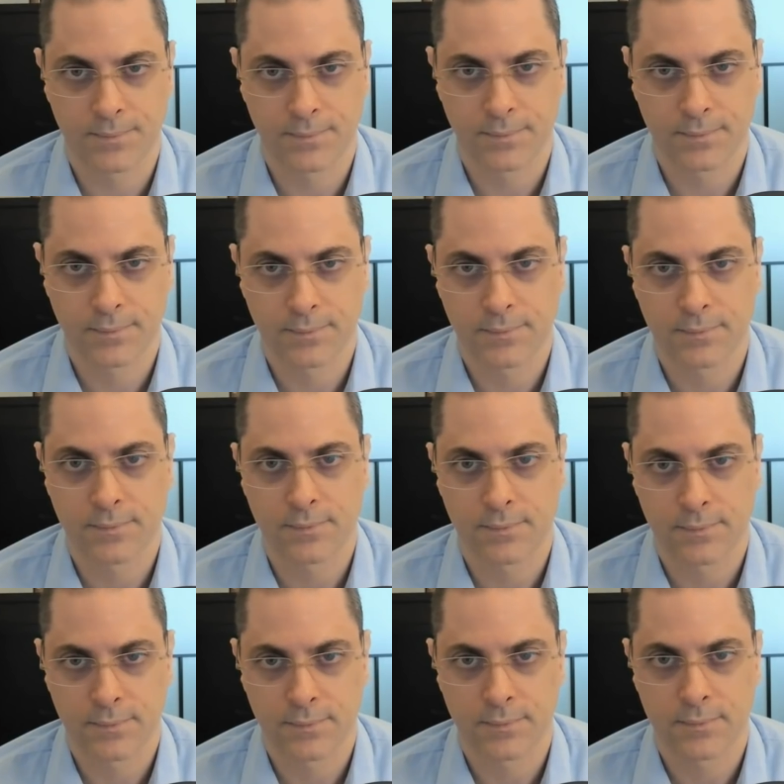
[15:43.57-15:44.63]

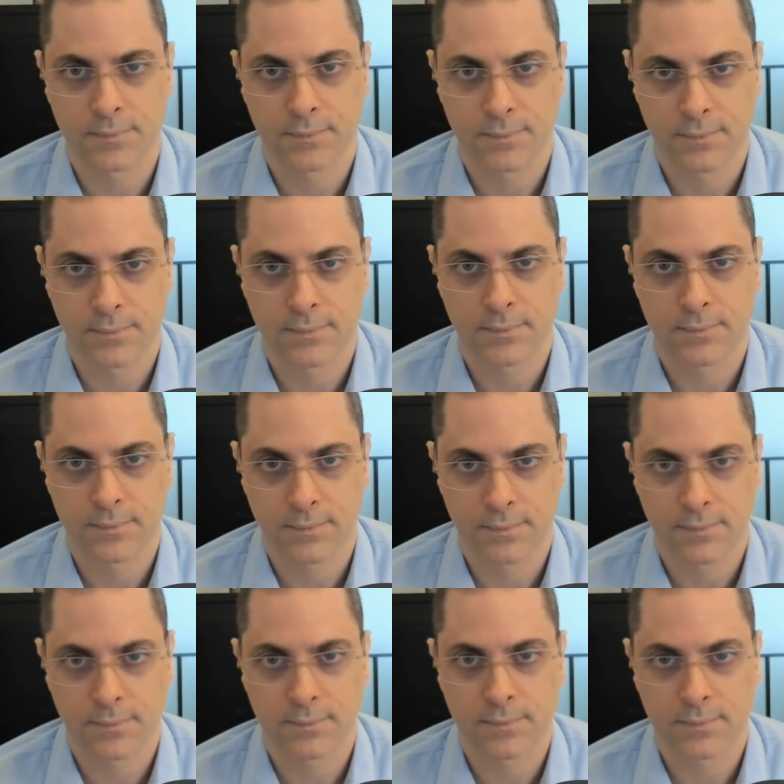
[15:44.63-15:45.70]

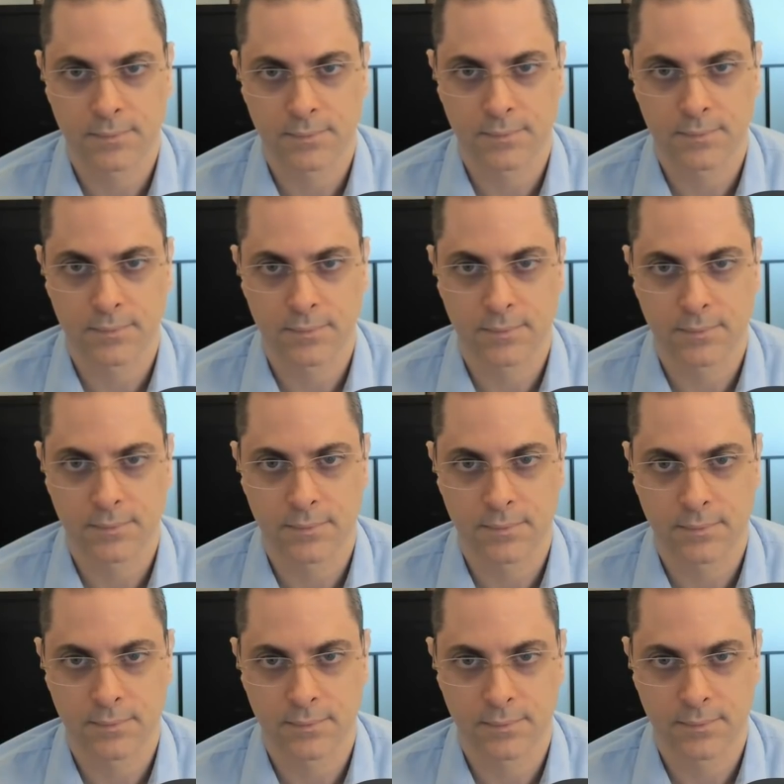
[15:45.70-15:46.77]

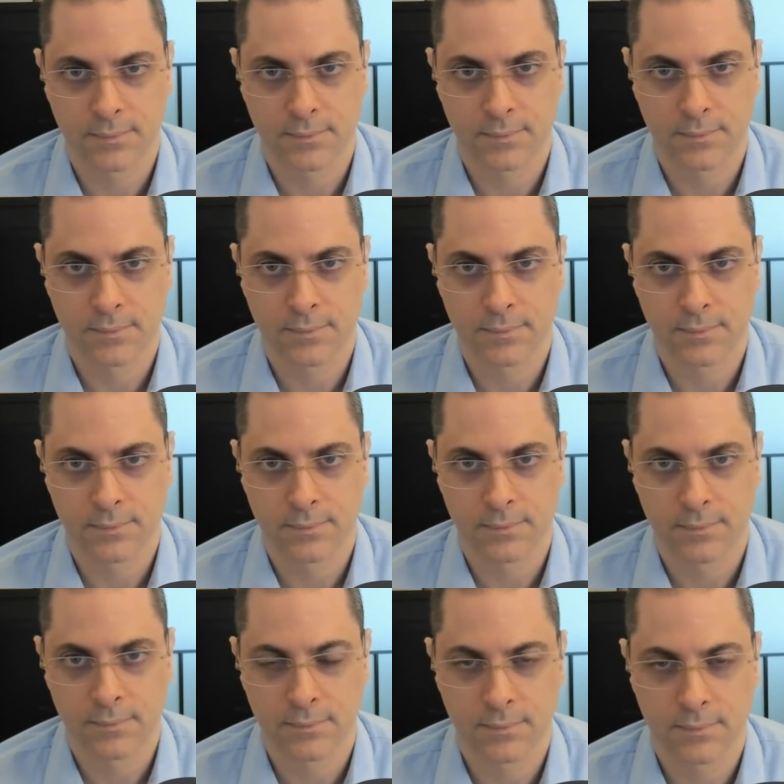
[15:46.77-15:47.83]

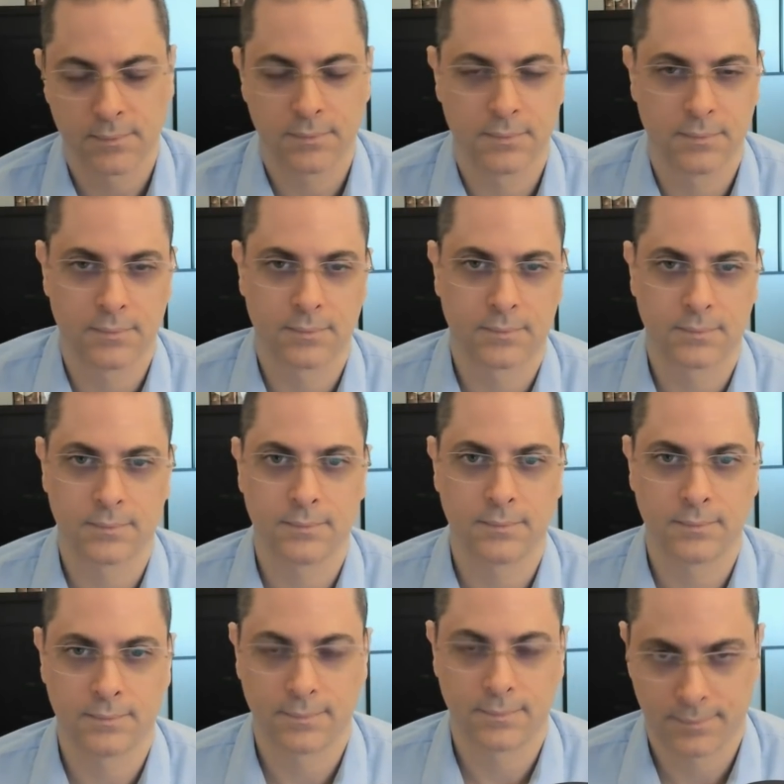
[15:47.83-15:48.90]

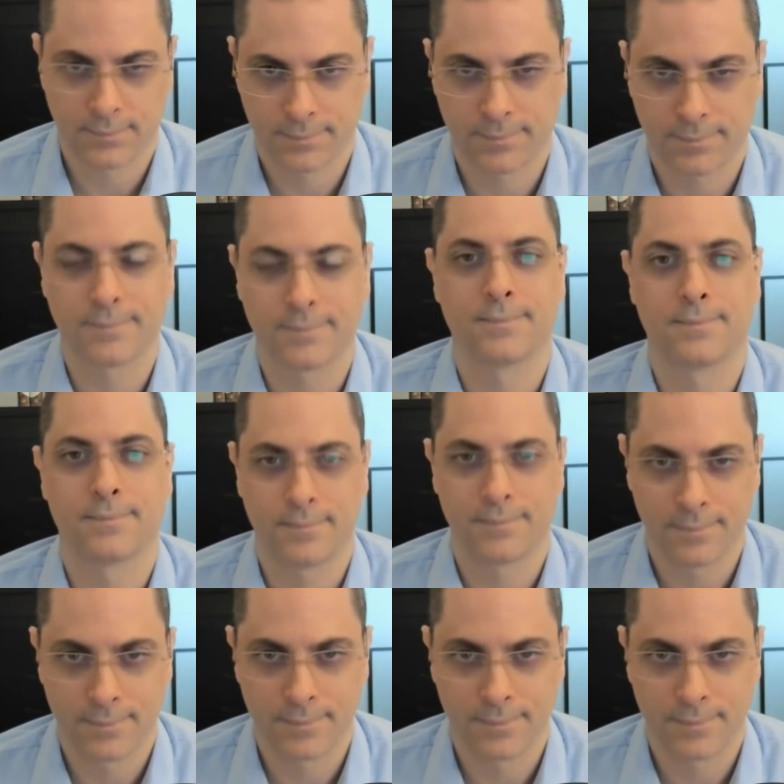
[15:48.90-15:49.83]
(not speaking)